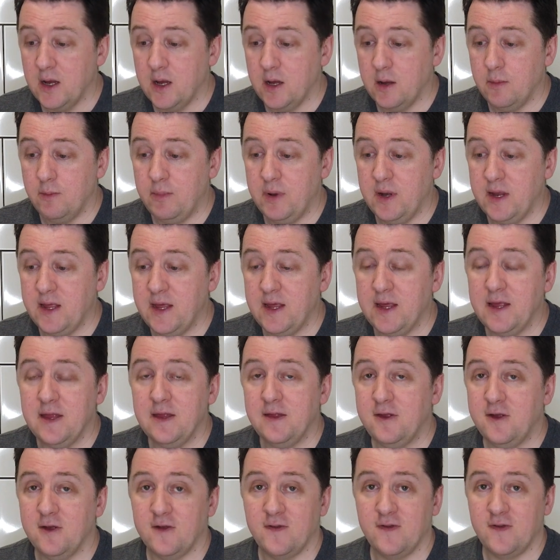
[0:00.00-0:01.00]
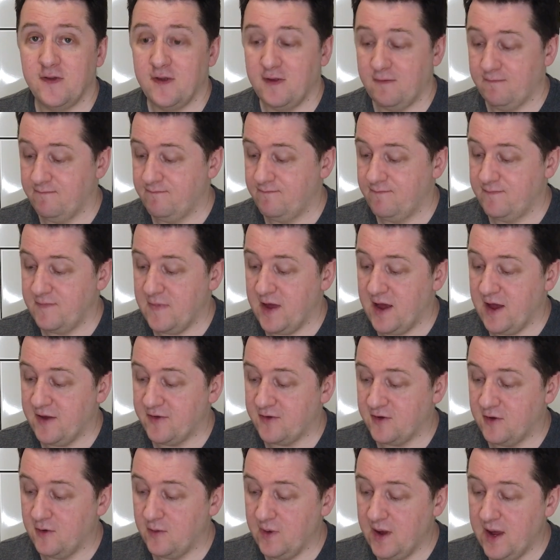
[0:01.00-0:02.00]
please just ask
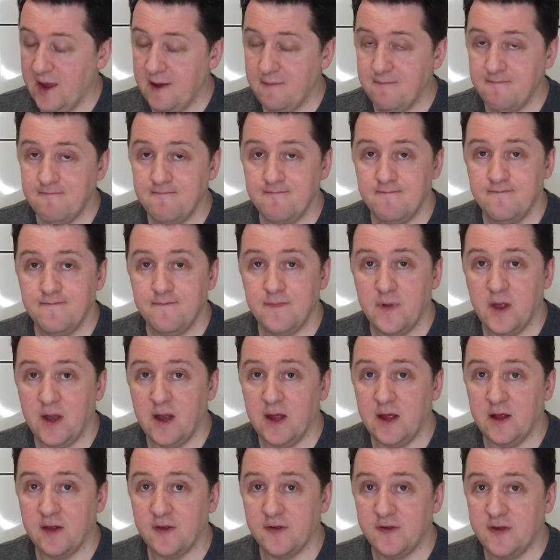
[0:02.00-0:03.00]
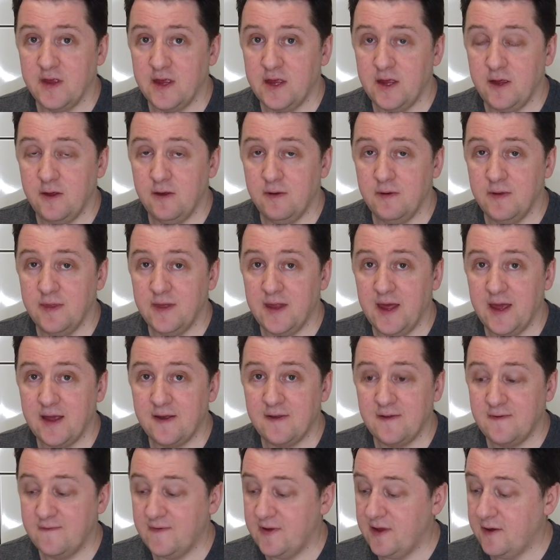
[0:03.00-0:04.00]
away. And I'll see you in the next
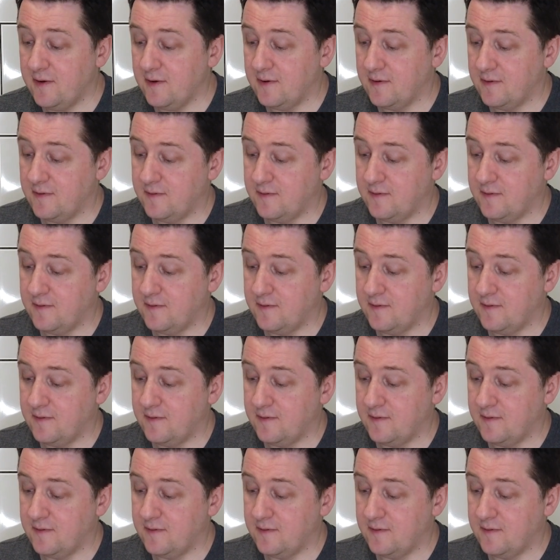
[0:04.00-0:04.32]
video.